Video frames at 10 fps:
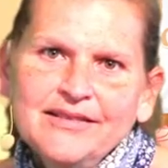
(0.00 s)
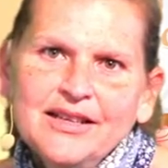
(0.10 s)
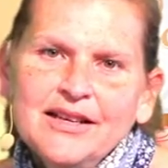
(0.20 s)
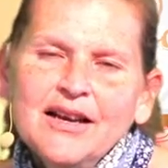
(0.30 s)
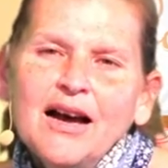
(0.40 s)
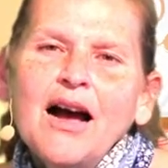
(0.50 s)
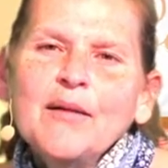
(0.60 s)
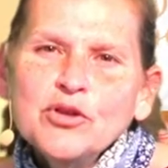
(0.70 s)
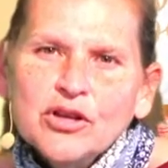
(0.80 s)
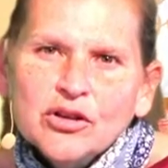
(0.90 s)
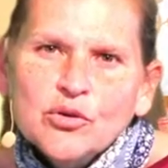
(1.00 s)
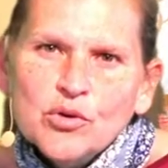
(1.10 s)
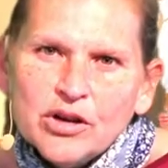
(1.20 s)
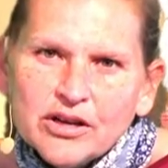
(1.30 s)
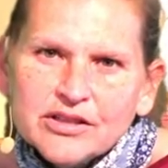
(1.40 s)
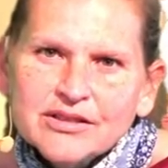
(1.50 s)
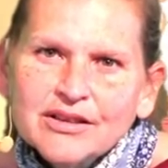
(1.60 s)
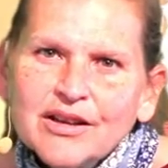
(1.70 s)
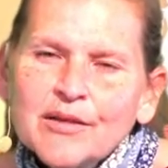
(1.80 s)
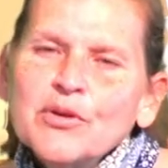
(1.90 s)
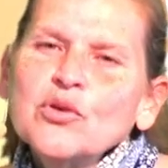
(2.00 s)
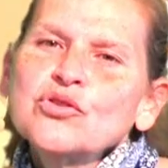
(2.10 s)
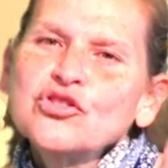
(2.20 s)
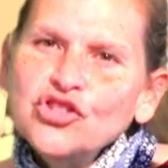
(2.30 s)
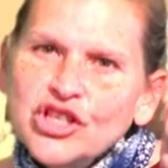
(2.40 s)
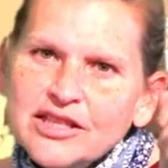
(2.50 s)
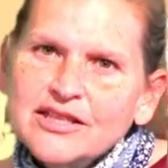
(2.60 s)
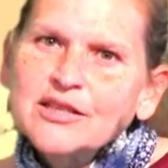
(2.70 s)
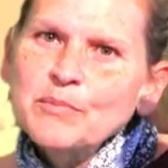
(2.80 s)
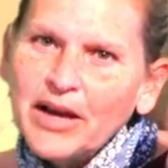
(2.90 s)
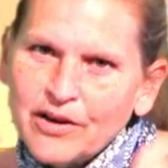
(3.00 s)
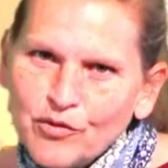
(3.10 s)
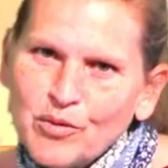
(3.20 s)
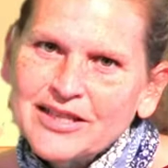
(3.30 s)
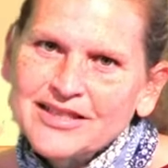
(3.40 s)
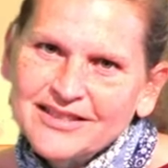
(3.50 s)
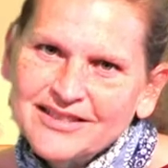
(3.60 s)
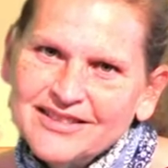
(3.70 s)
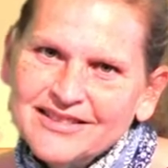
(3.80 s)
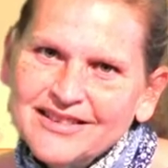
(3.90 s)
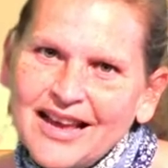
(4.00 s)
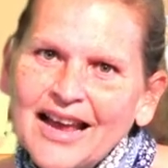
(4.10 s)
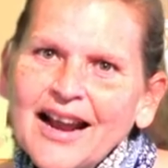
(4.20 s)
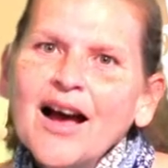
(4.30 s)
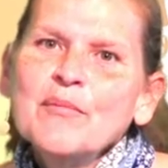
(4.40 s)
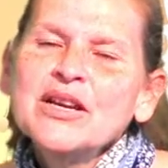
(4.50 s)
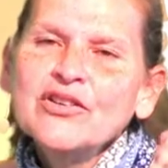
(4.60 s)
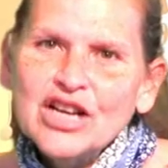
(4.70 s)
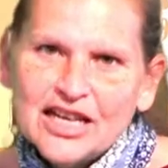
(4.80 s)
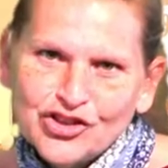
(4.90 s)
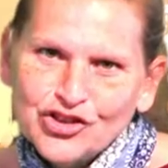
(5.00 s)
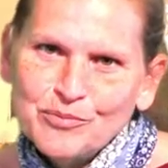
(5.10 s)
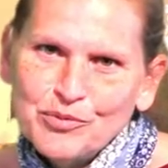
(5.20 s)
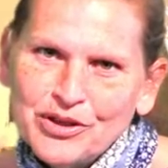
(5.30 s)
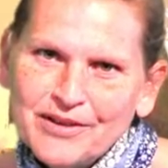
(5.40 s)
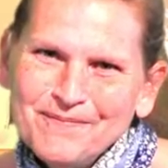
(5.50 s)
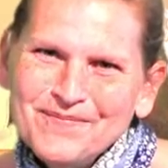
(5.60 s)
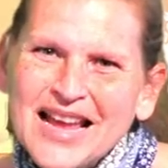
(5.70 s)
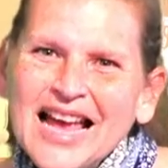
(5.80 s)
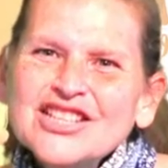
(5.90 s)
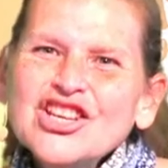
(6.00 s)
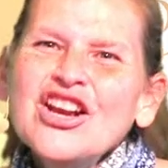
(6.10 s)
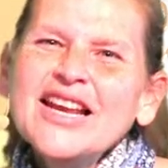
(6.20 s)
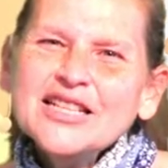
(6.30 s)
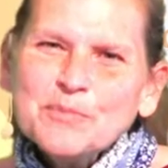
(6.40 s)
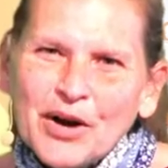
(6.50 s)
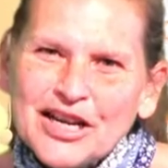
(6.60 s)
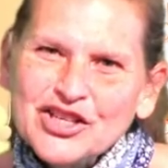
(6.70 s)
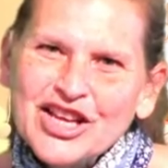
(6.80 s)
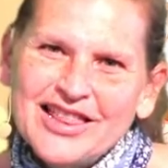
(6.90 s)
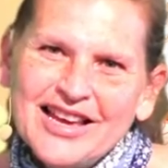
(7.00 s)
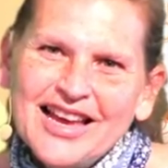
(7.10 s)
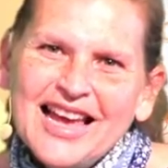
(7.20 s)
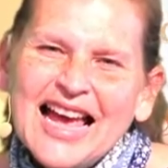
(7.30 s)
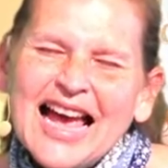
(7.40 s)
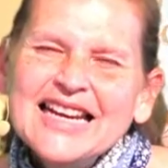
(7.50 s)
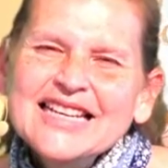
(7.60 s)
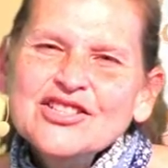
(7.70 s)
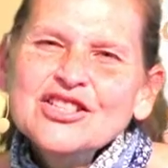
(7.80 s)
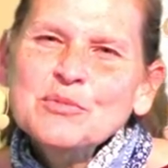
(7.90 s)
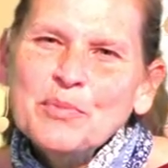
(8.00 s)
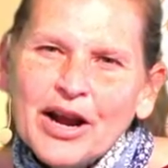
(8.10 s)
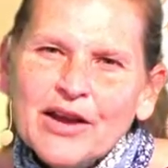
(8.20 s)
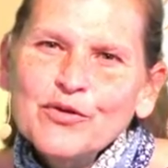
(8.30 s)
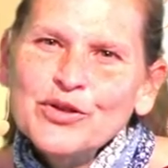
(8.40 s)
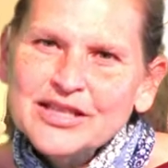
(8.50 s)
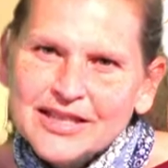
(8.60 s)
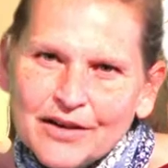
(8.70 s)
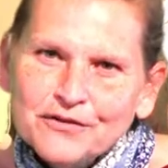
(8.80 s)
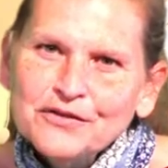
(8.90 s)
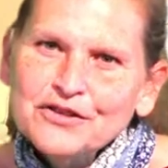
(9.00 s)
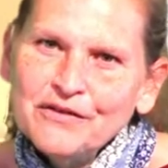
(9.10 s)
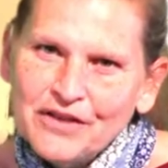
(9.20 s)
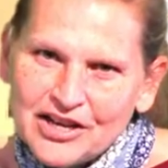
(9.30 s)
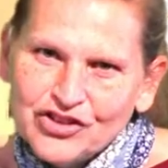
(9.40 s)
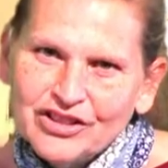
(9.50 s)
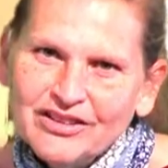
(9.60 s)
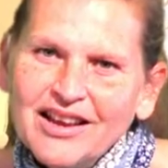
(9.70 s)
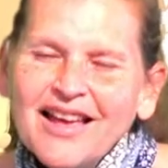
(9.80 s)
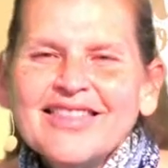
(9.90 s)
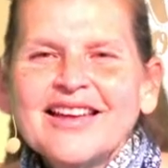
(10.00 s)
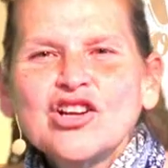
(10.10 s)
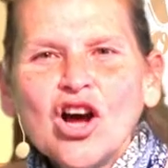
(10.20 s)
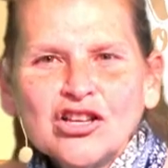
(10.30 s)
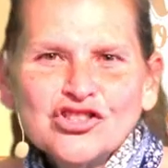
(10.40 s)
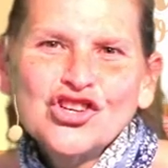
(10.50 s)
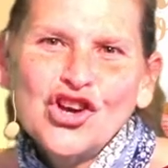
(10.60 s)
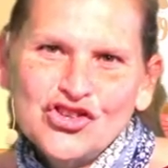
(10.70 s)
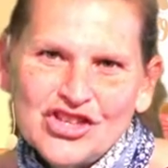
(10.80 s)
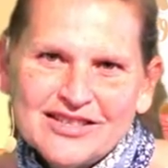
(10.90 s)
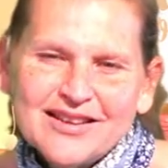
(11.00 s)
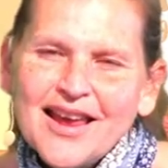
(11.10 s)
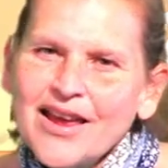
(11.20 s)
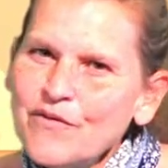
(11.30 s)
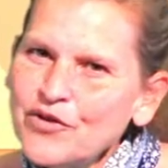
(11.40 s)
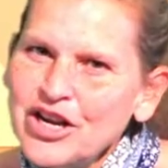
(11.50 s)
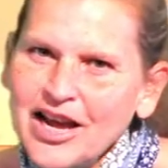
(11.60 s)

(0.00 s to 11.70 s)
I'm doing good works because Jesus paid for my sins and I'm in a relationship with him. So let us pray together and let's just pray for this gift of salvation that God shows us every day.